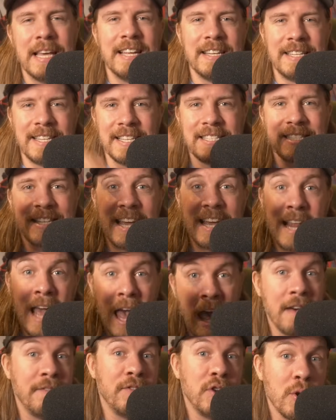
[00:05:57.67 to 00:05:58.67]
does get
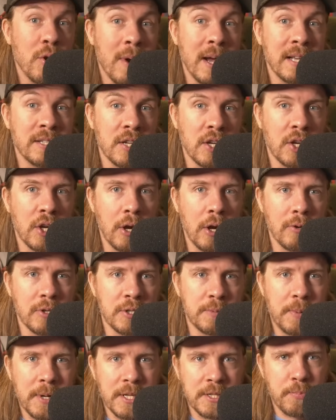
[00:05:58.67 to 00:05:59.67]
heavier as it
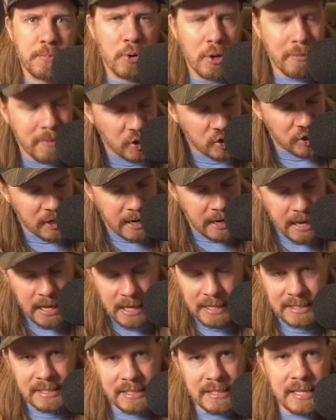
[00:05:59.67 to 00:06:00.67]
goes, but it's pretty much a
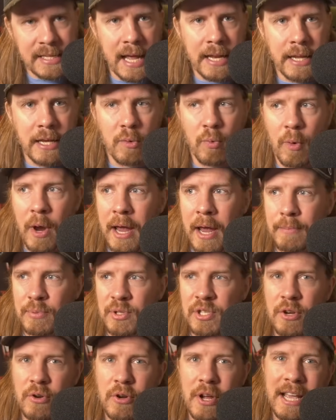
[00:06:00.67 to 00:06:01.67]
steady ramp,
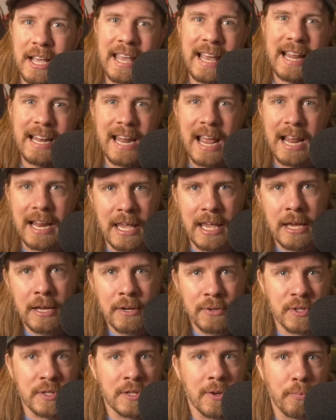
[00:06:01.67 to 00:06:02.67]
so you're not getting any
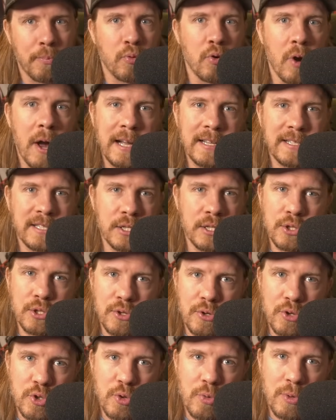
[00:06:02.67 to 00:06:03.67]
surprises
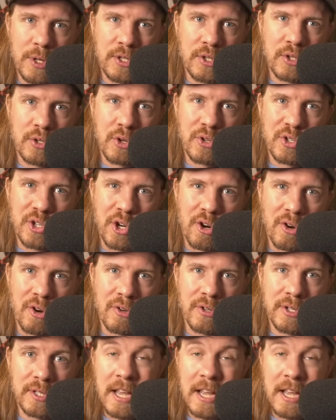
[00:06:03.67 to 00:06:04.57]
or twists or turns.